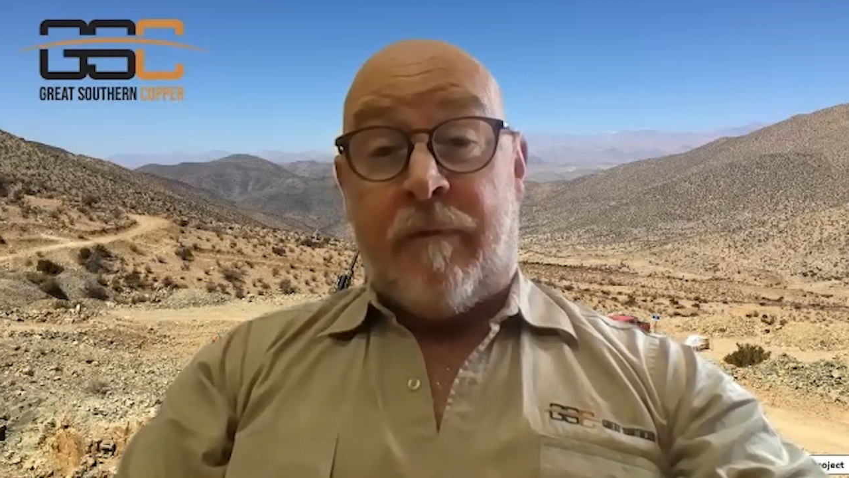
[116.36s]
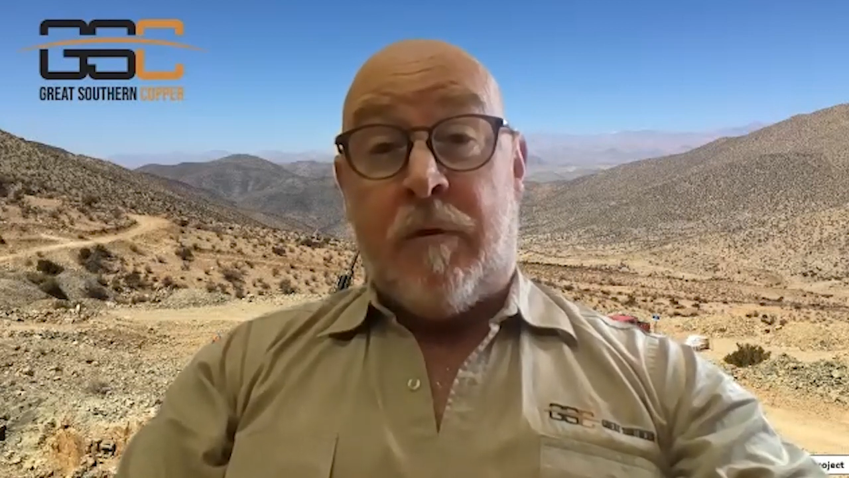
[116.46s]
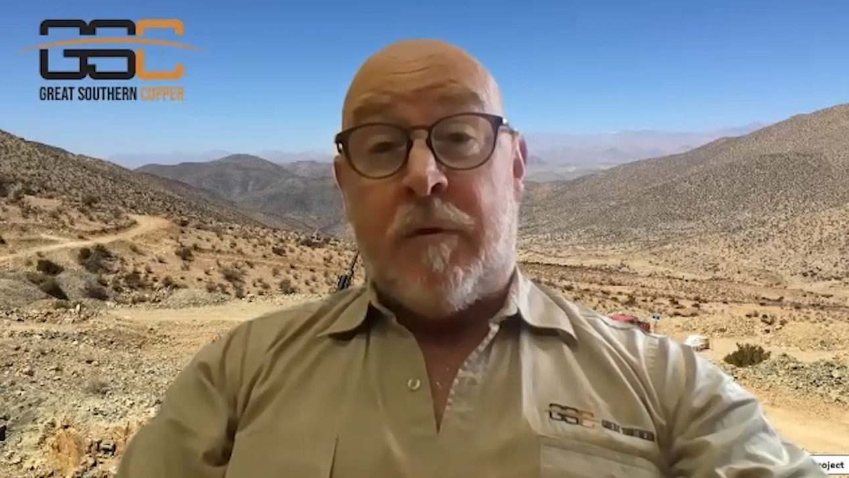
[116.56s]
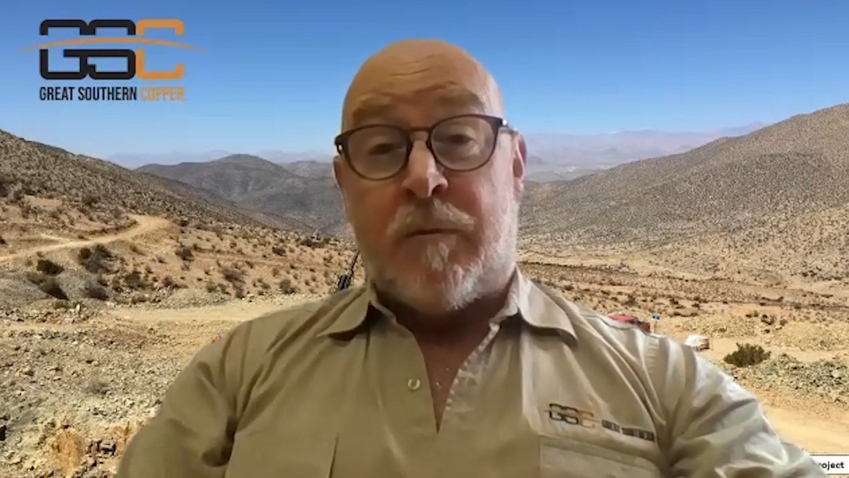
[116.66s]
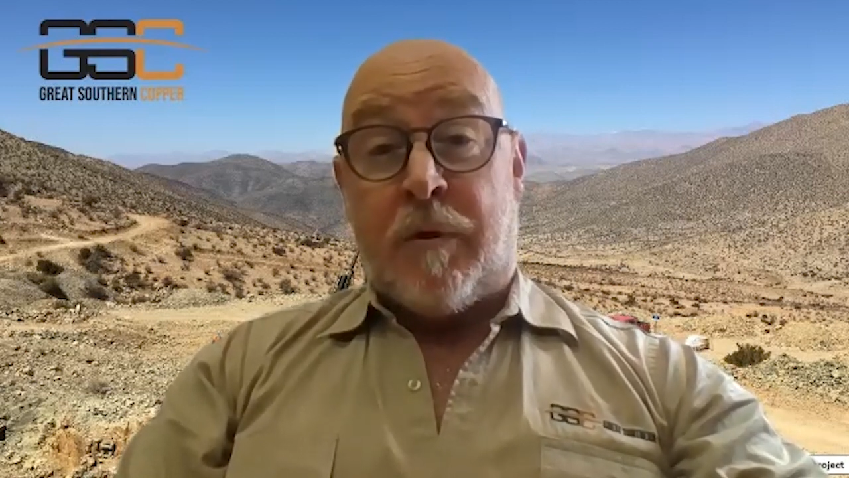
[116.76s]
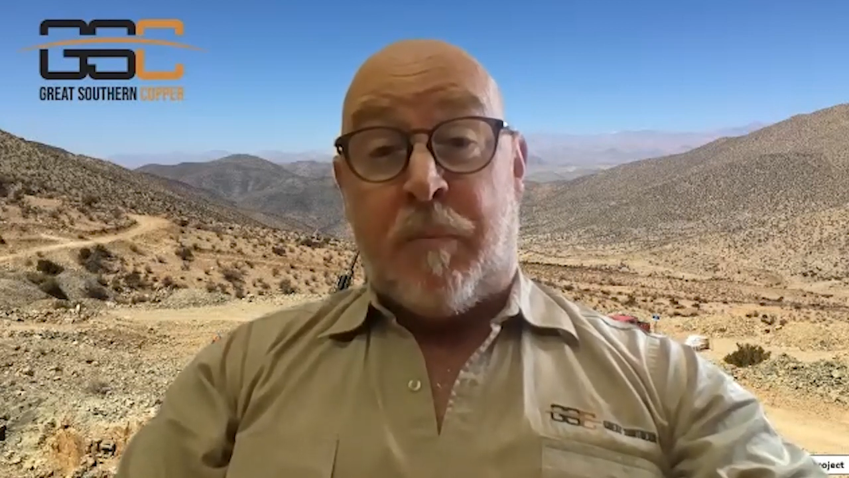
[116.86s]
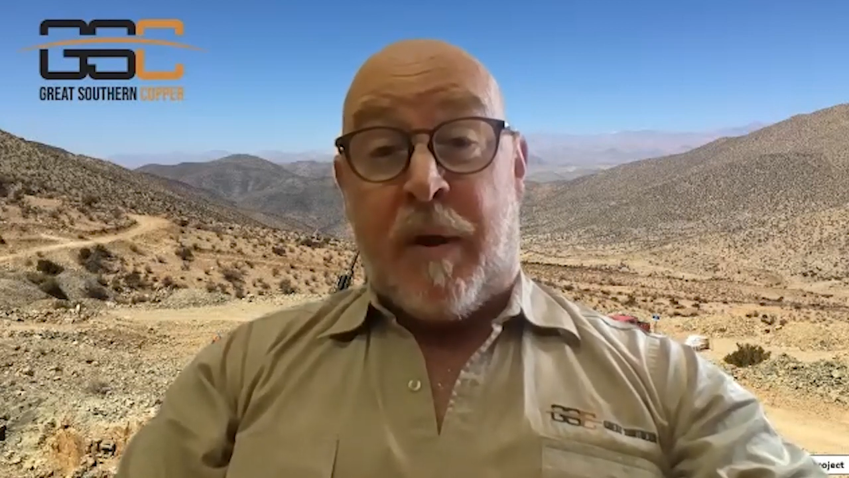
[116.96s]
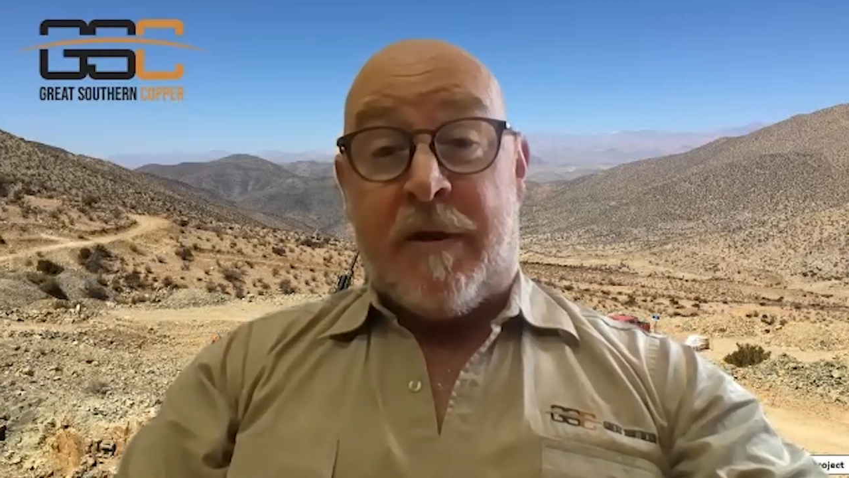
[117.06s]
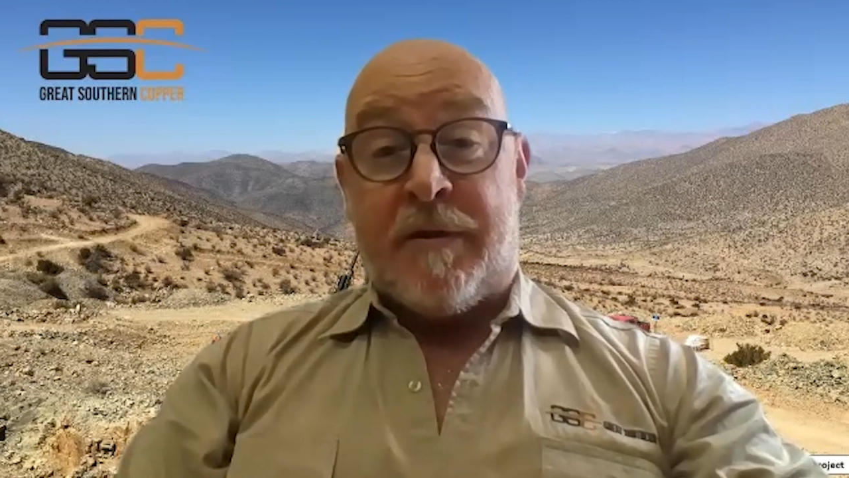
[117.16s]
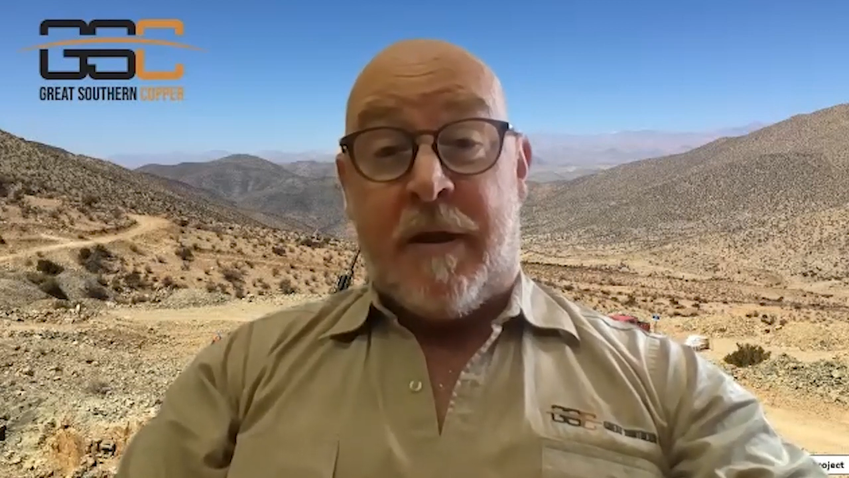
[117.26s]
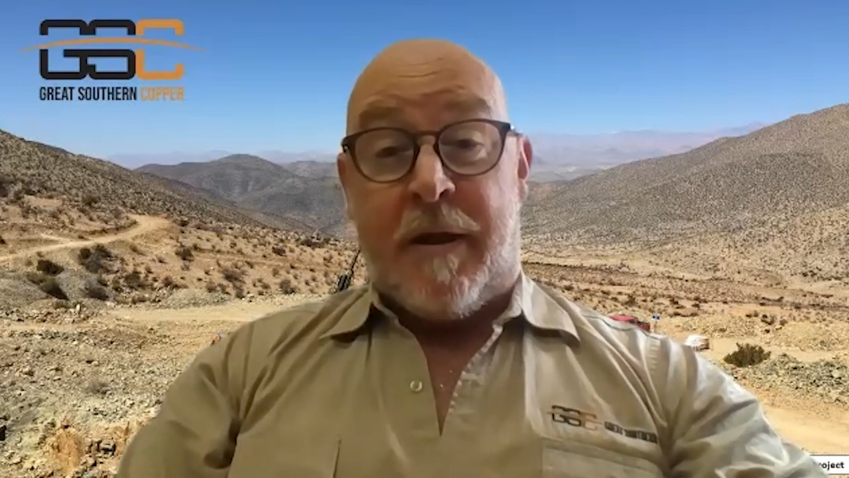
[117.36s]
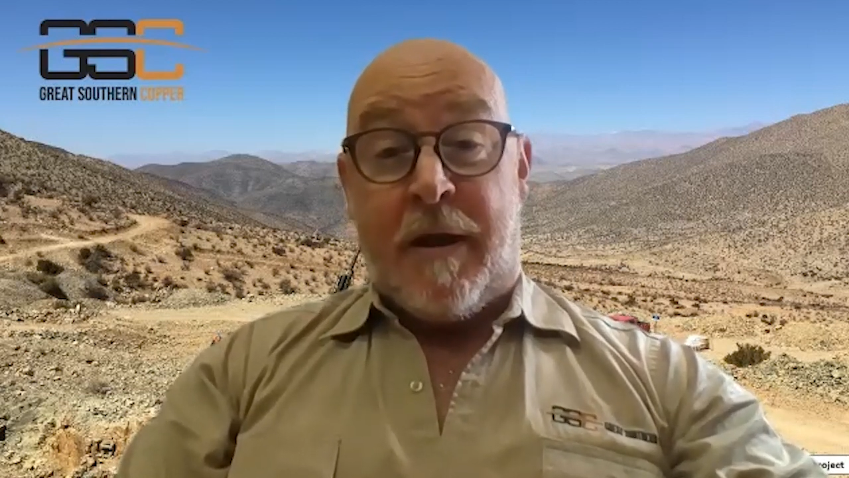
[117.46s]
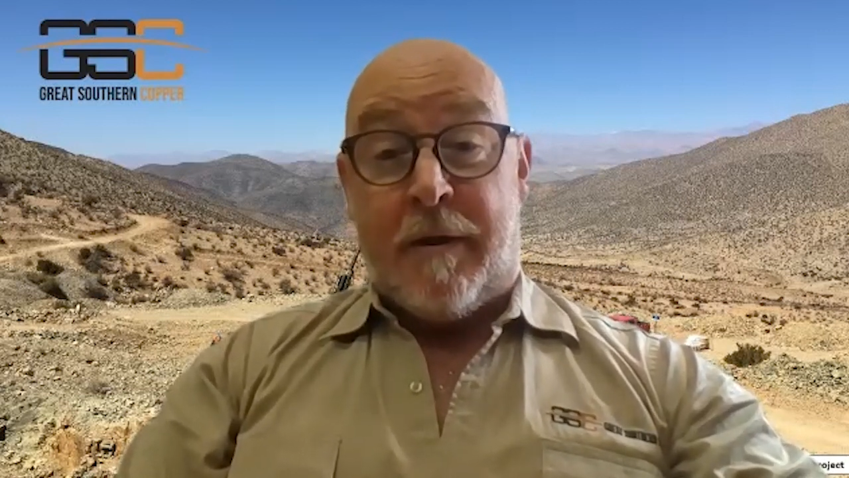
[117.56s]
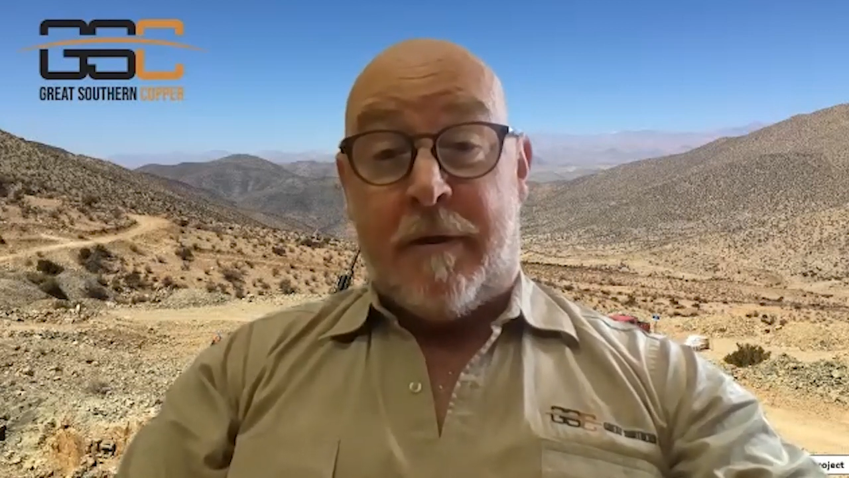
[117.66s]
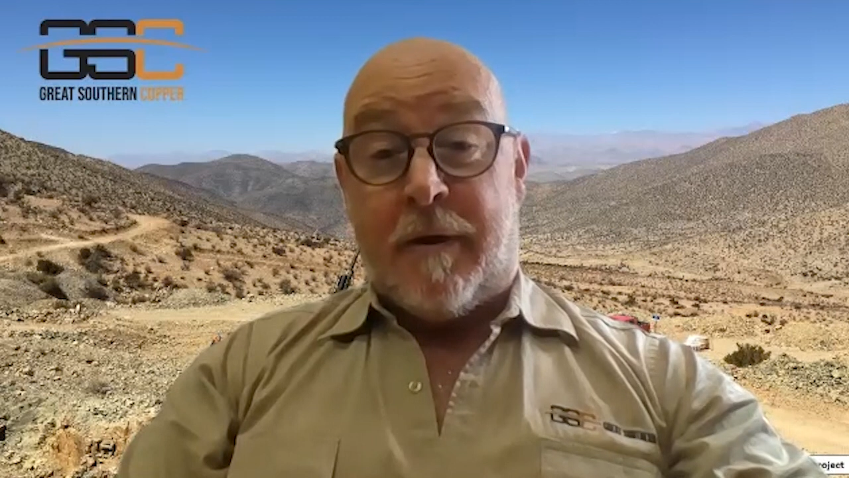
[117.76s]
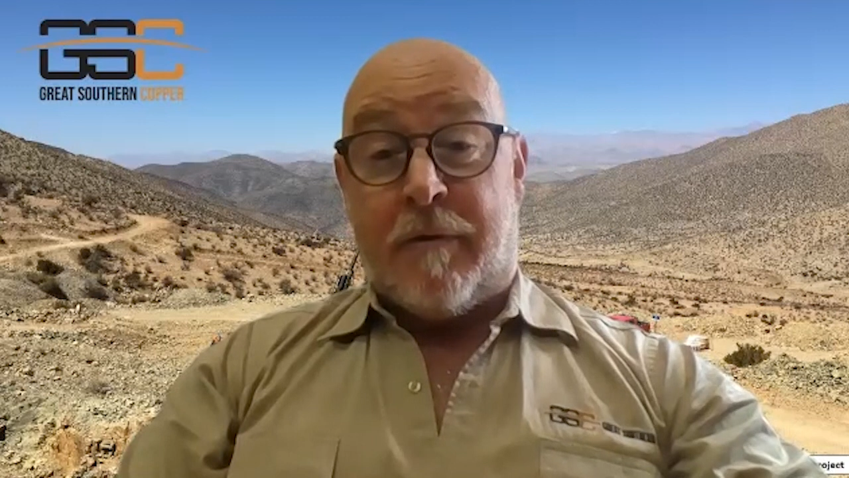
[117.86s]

viewers want to pace that out